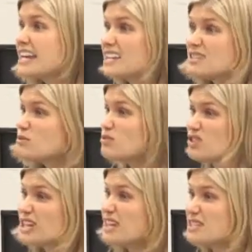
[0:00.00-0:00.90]
Kids will
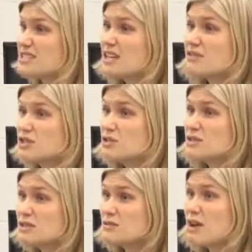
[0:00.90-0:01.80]
drink it instead of
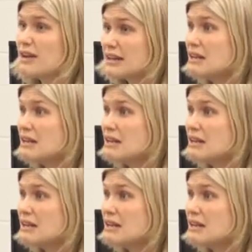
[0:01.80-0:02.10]
juice as well.